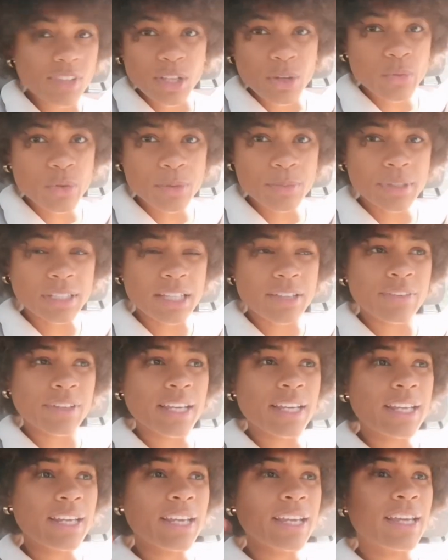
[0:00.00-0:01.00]
we'd be living
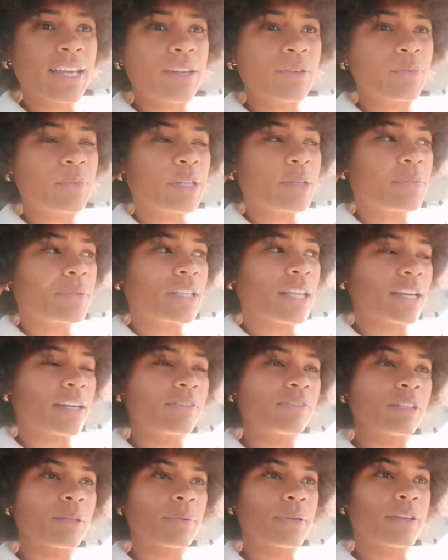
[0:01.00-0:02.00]
in it and we'd be like
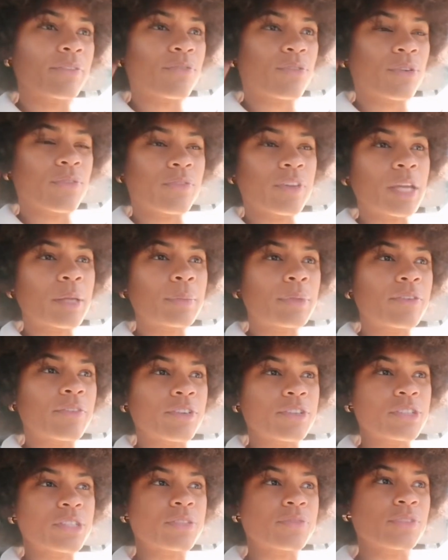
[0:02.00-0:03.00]
flipping it for a family
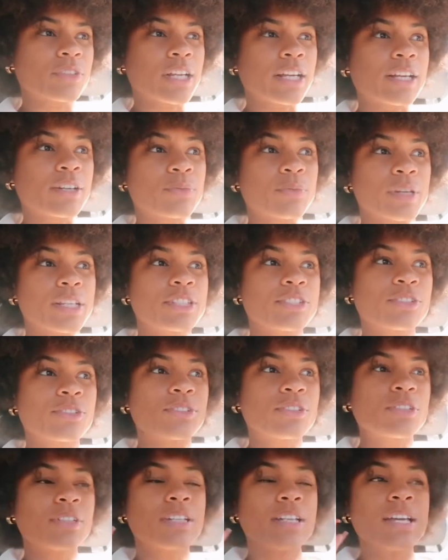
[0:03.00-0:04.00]
versus for like a
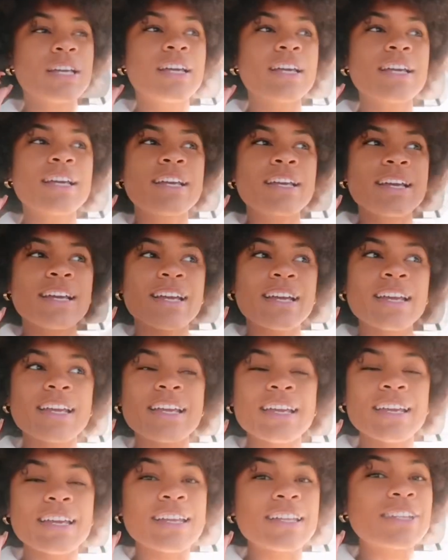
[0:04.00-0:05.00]
rental
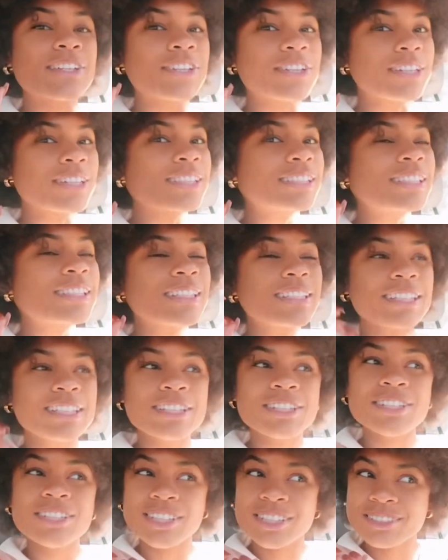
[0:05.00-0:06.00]
it looks a
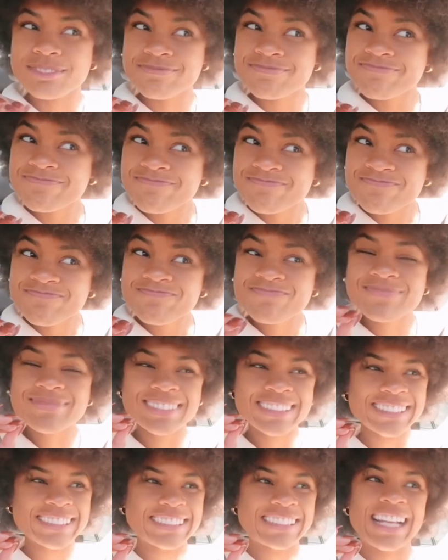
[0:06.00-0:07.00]
little
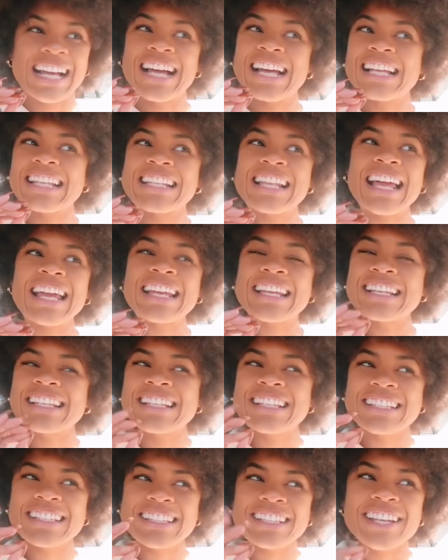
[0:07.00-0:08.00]
like
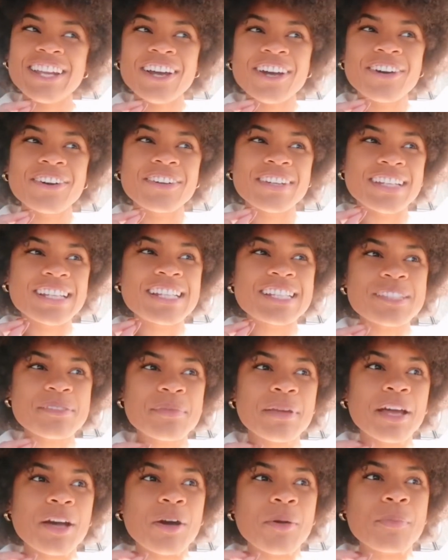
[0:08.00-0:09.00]
you know it needs some
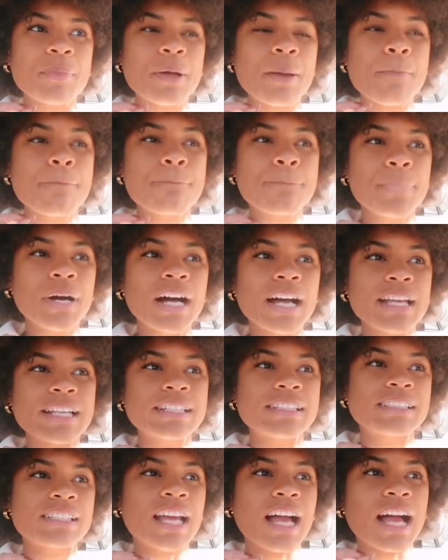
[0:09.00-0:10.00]
help
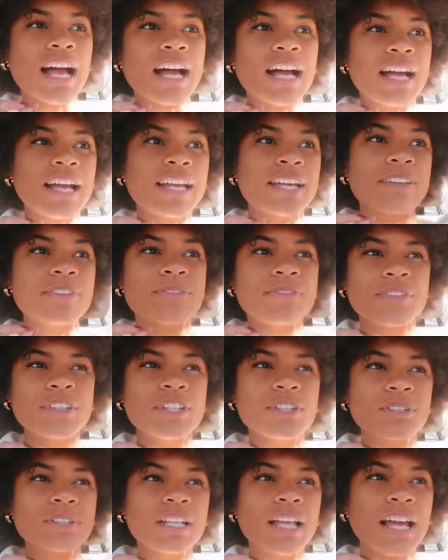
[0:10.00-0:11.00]
but i
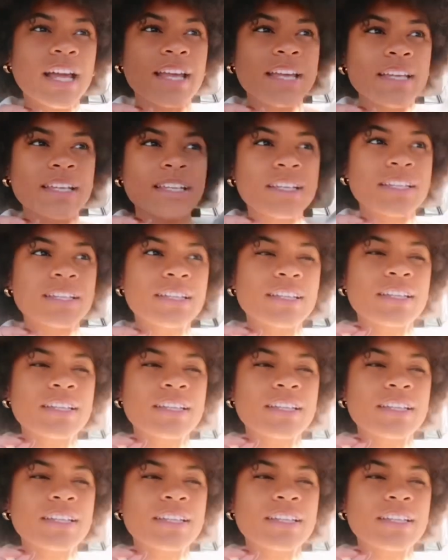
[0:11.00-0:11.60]
feel like